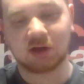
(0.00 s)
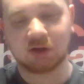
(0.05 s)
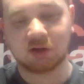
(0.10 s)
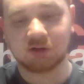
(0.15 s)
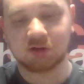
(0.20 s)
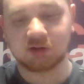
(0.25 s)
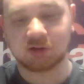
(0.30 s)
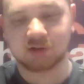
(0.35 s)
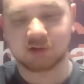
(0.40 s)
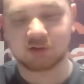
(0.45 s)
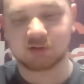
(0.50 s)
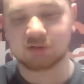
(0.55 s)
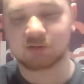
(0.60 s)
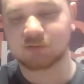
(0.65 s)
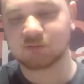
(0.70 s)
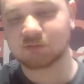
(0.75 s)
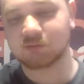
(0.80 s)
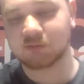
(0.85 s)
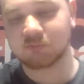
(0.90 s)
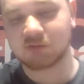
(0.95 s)
don't know.
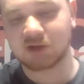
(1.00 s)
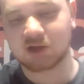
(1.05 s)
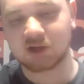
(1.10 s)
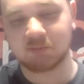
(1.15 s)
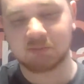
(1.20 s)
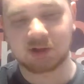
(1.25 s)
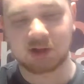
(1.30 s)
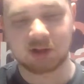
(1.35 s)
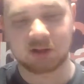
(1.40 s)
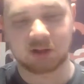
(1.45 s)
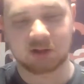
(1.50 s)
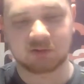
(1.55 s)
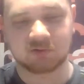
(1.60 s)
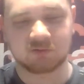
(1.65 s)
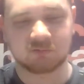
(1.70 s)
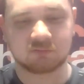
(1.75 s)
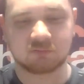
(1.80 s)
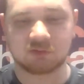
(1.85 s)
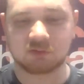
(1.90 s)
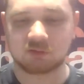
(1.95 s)
It may, might get
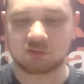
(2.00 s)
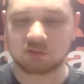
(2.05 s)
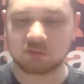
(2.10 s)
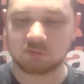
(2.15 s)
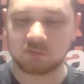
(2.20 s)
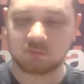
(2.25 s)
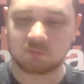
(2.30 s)
something